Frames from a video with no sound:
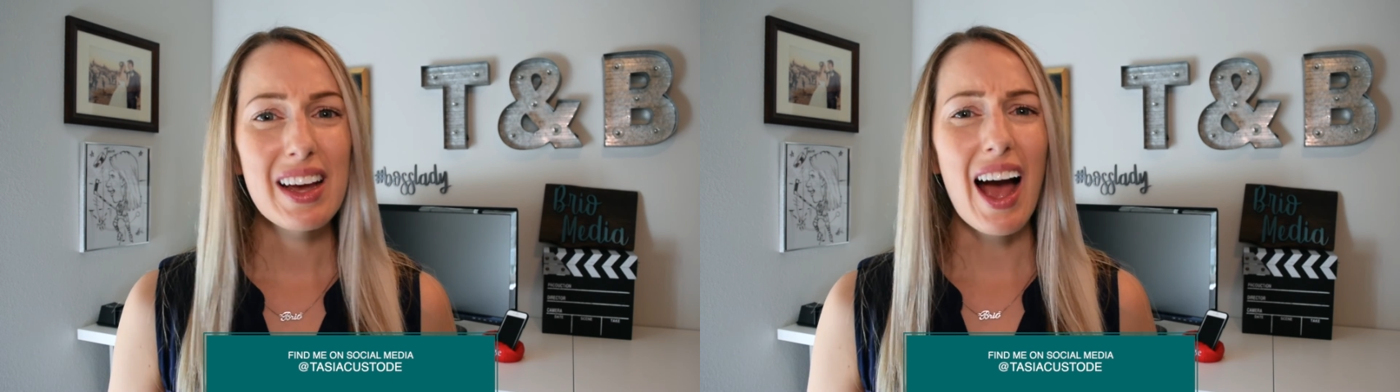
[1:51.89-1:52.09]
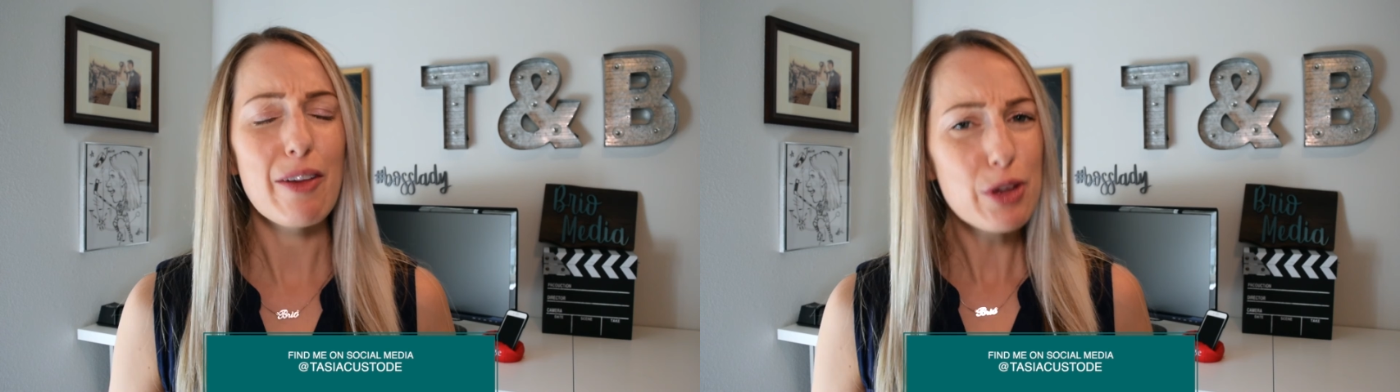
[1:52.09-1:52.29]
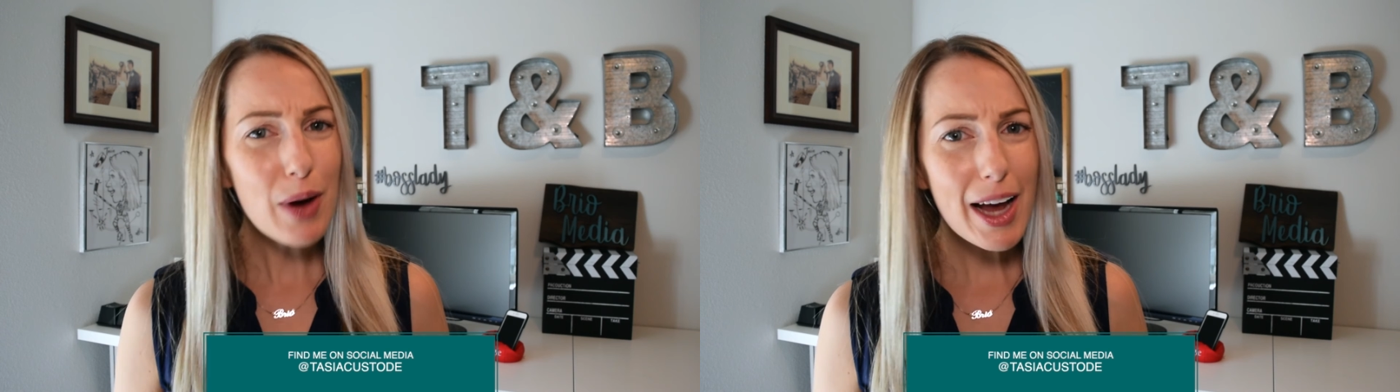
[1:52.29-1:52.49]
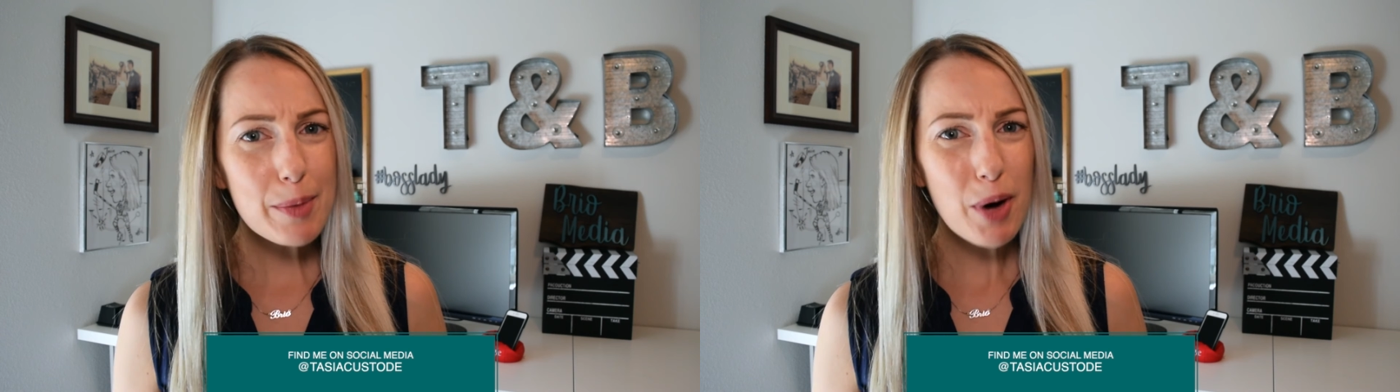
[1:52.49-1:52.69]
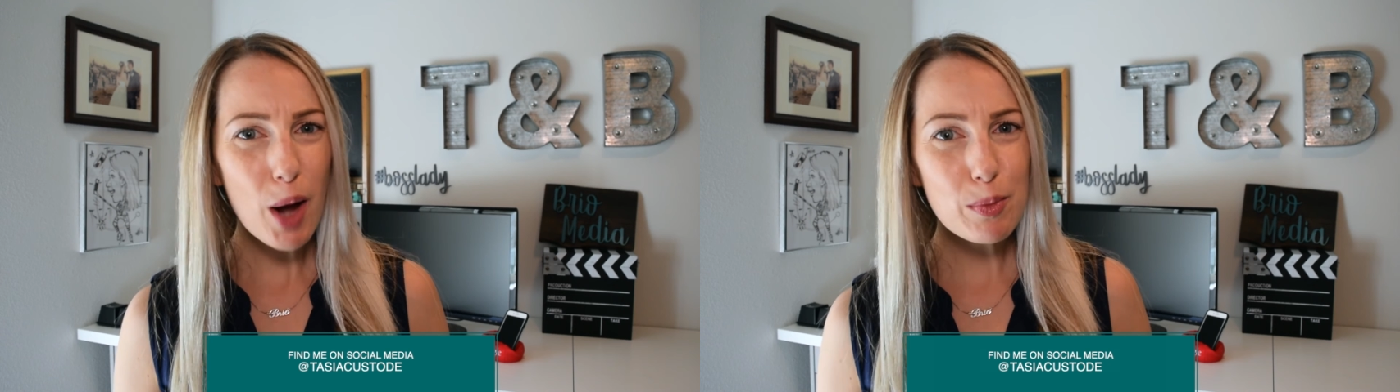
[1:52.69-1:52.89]
Have you had
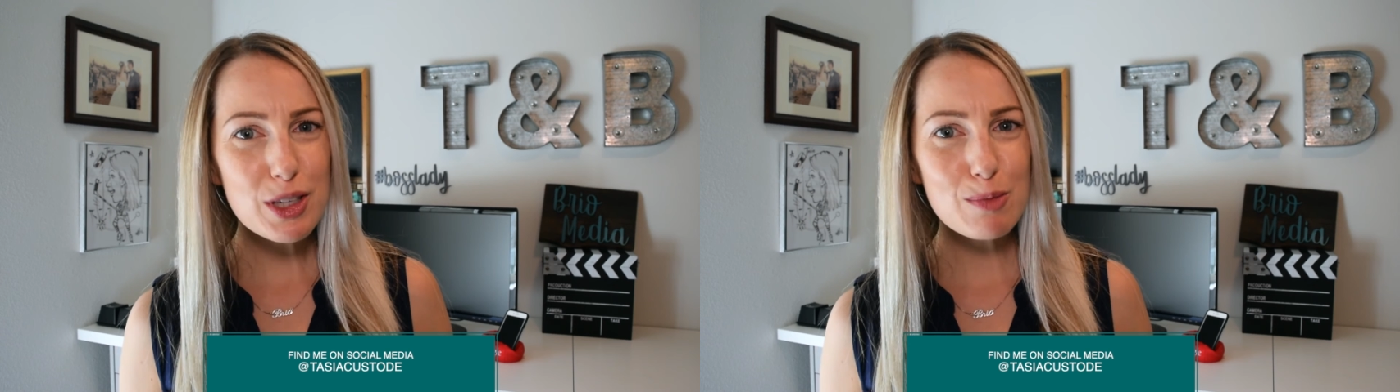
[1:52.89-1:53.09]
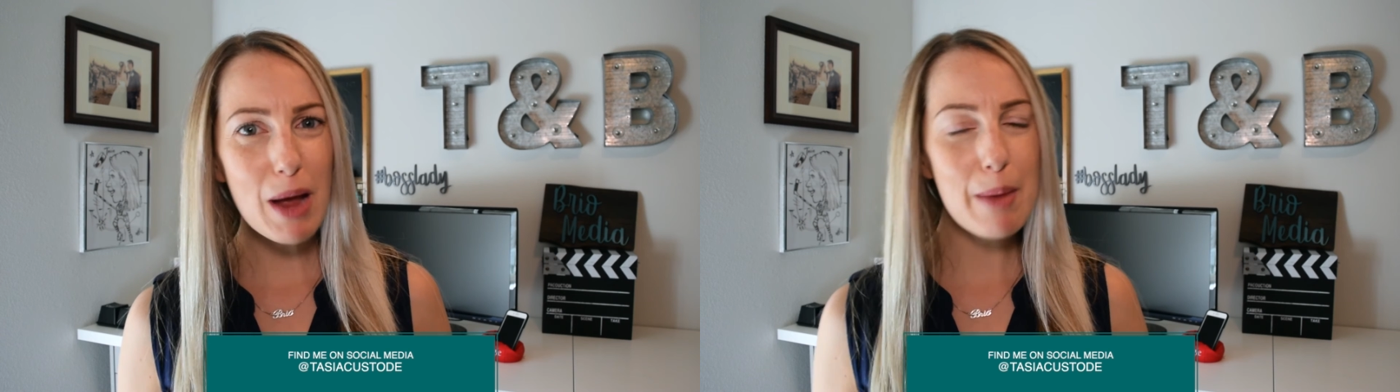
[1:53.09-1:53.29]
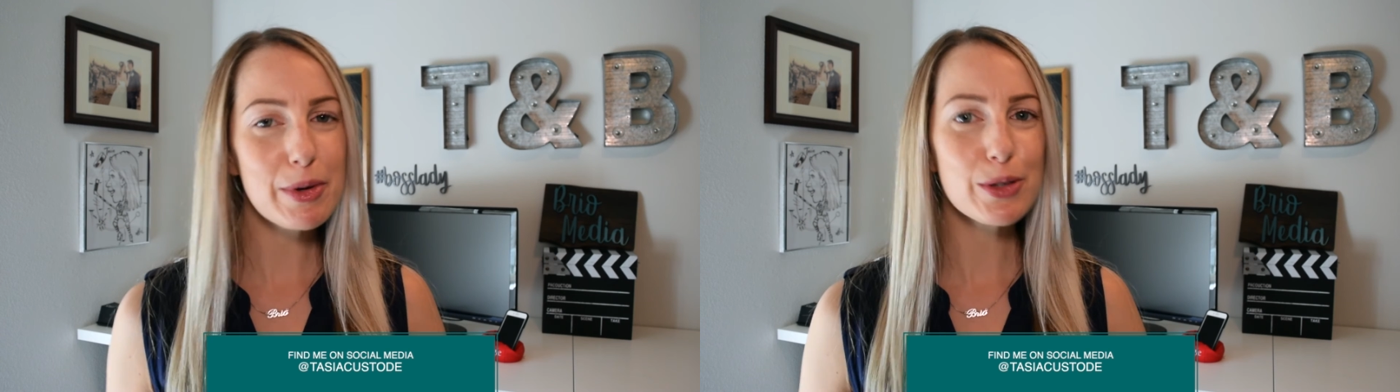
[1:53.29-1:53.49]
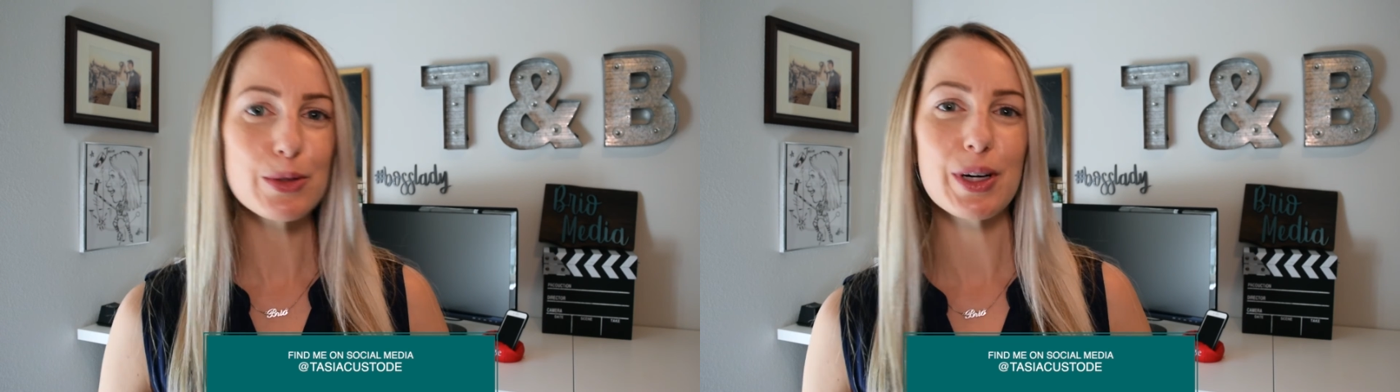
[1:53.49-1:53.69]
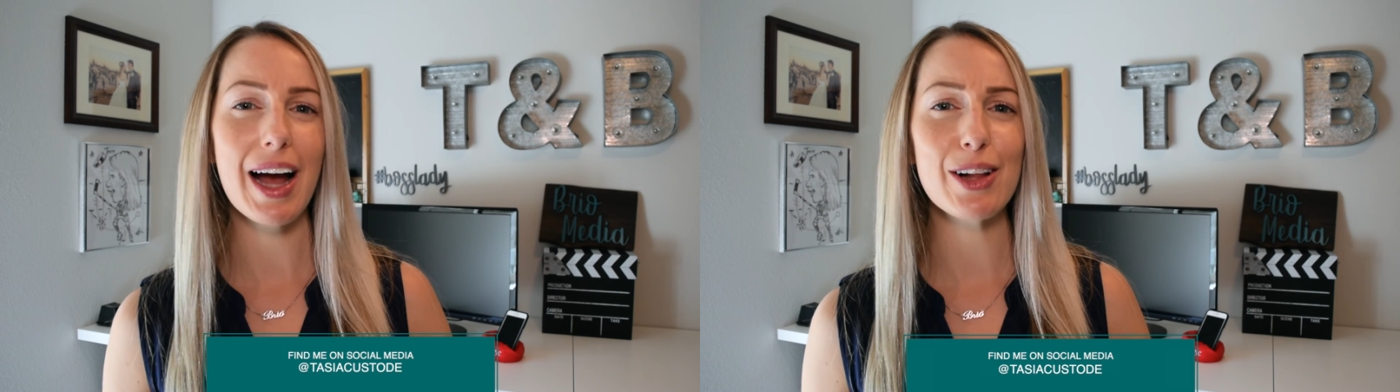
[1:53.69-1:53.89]
a problem with spam in your
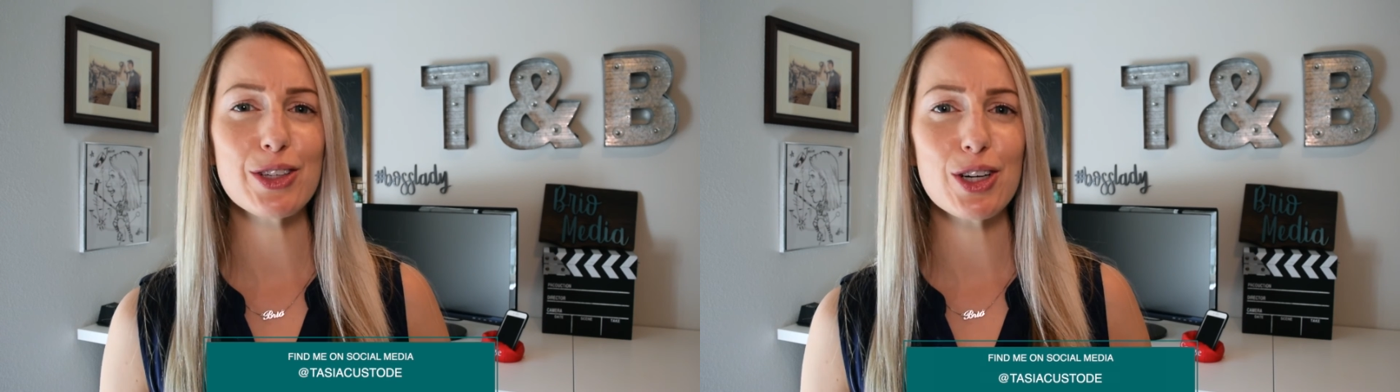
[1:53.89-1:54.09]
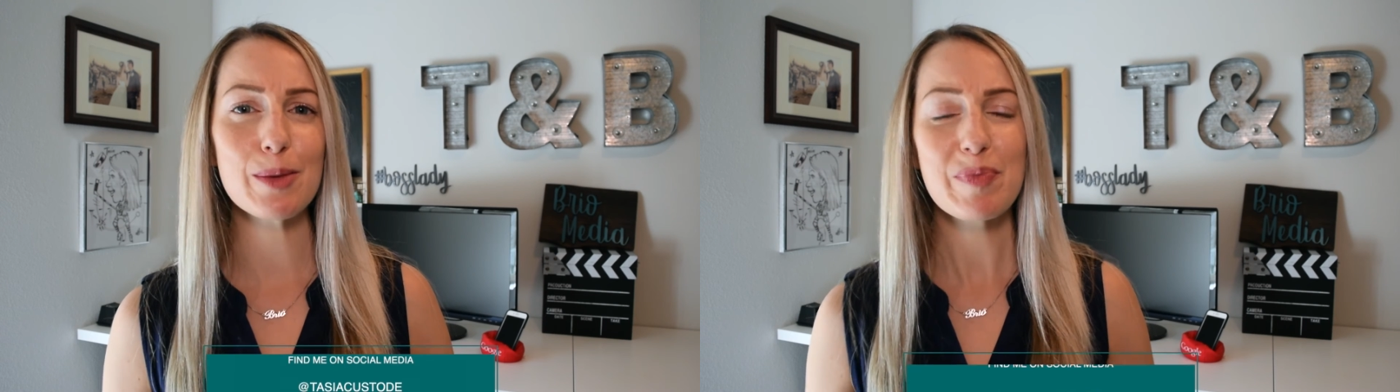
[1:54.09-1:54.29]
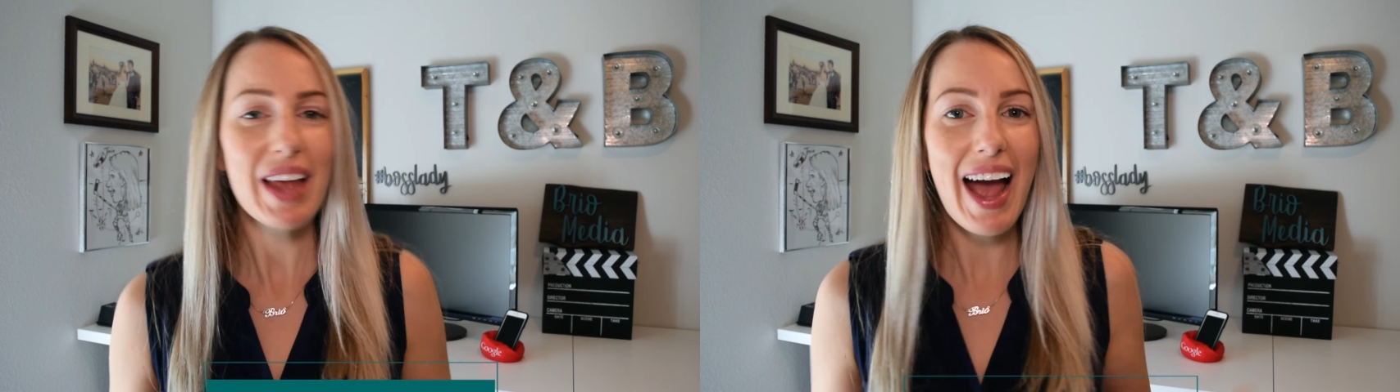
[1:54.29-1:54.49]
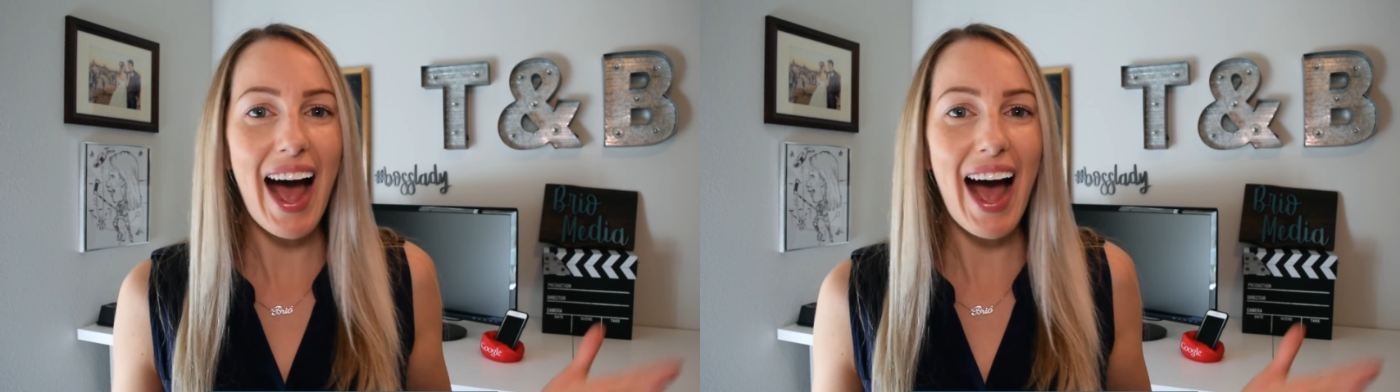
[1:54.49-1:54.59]
Google Calendar?